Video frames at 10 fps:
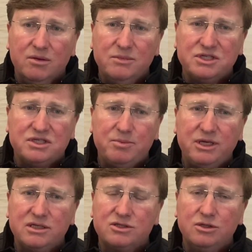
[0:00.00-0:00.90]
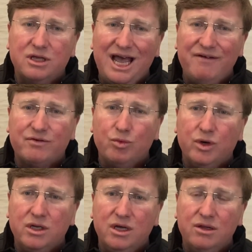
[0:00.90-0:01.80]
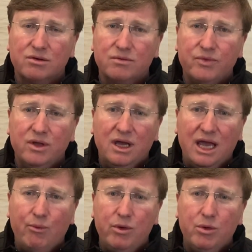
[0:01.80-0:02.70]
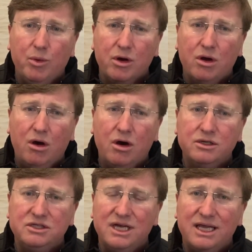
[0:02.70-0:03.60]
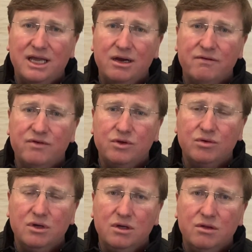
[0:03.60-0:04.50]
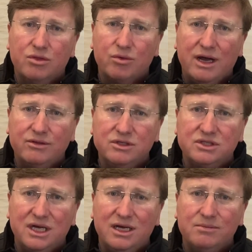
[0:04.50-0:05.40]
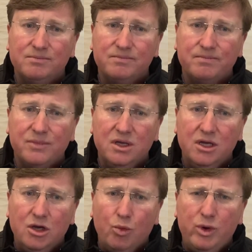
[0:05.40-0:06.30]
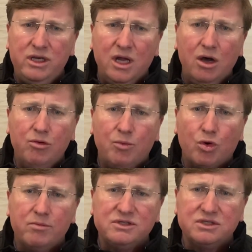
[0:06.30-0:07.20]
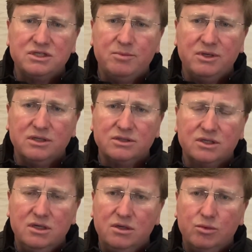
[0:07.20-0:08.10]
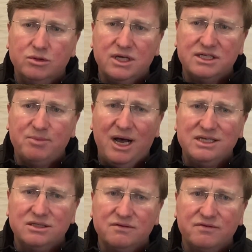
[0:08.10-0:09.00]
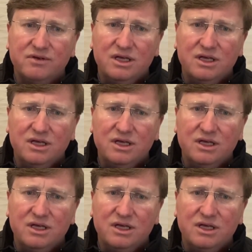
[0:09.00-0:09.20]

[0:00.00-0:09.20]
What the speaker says: Mississippians look after one another, and we will work hard to take care of you throughout this time. We know more Mississippians will test positive.